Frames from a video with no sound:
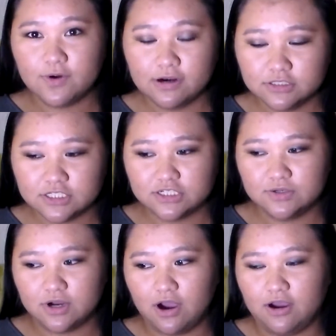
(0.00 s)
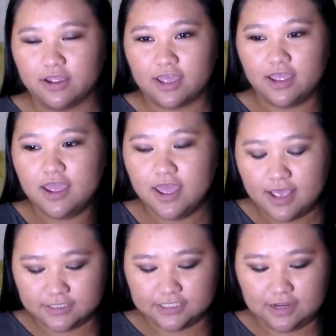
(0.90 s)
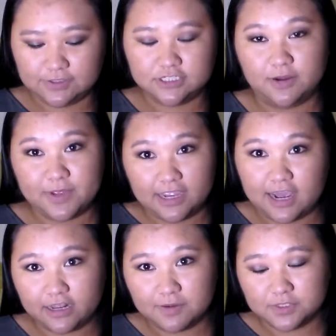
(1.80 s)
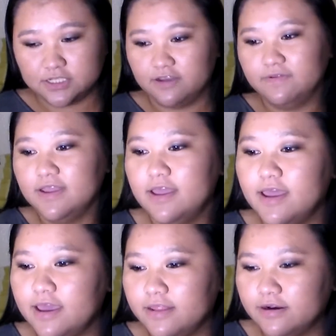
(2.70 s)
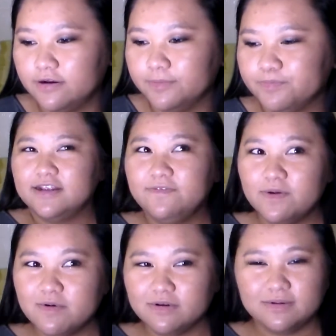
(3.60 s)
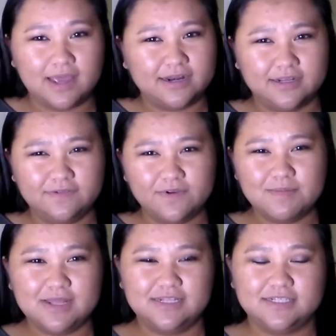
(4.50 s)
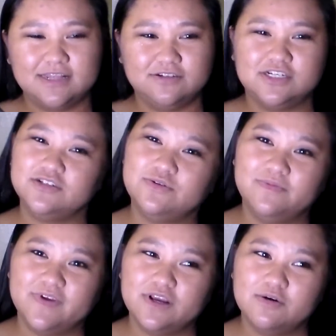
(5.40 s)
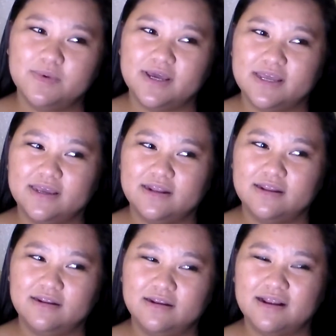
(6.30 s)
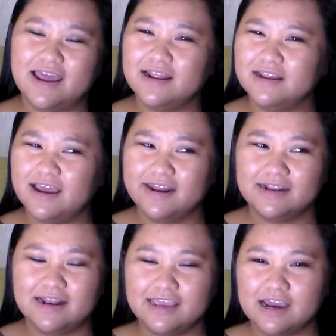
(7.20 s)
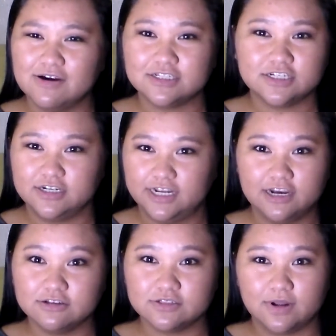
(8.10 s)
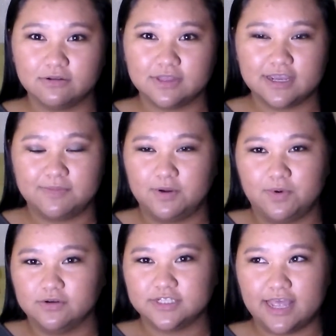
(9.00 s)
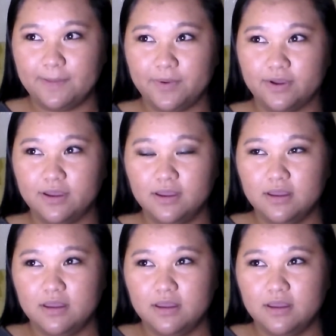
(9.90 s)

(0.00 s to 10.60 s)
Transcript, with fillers: Why don't just do a haul, okay? Since I went shopping, I got a couple stuff, and then um, I did film a, I did film an inside the dressing room video, but it didn't. I I didn't like how it turned out, so I don't think I'm gonna post that. But